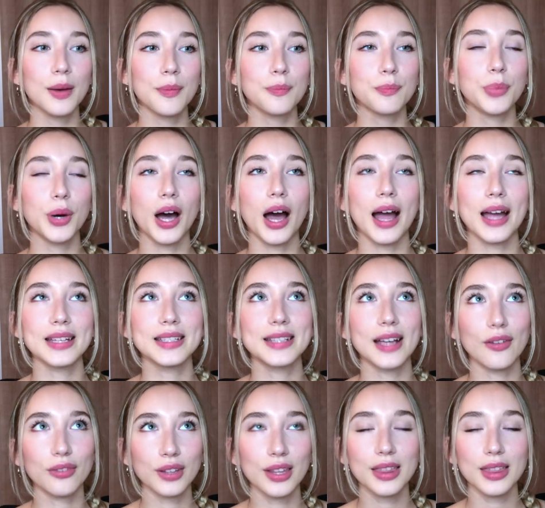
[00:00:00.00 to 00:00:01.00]
But I
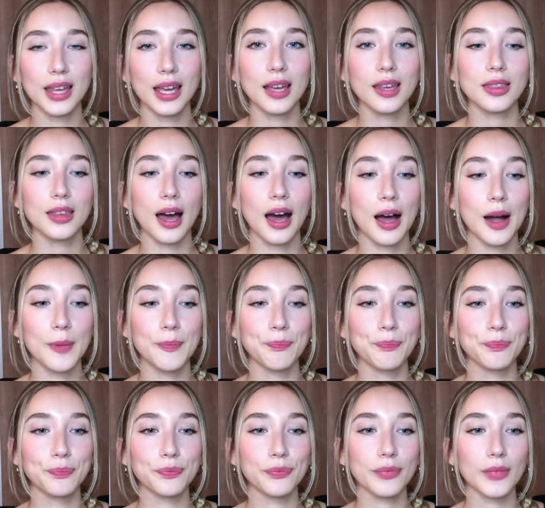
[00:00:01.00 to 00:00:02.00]
definitely think that
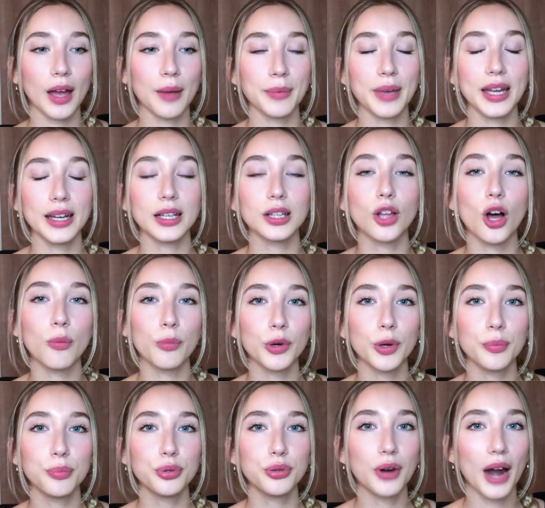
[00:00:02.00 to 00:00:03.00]
I'm getting a lot
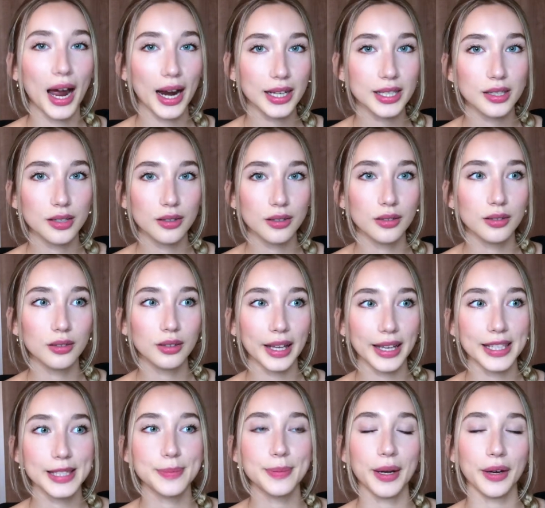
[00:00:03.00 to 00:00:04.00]
more practical
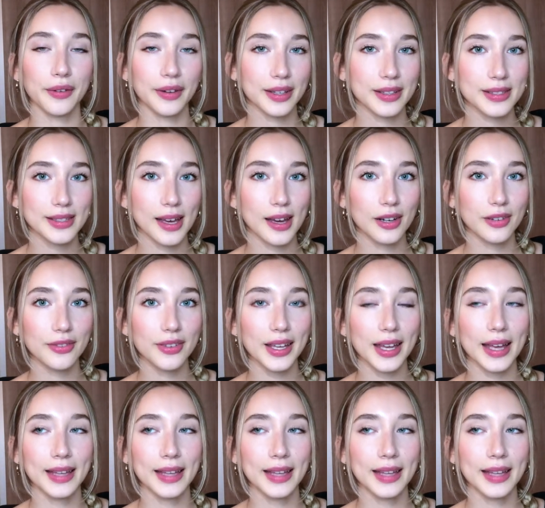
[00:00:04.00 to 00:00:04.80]
experience out of it,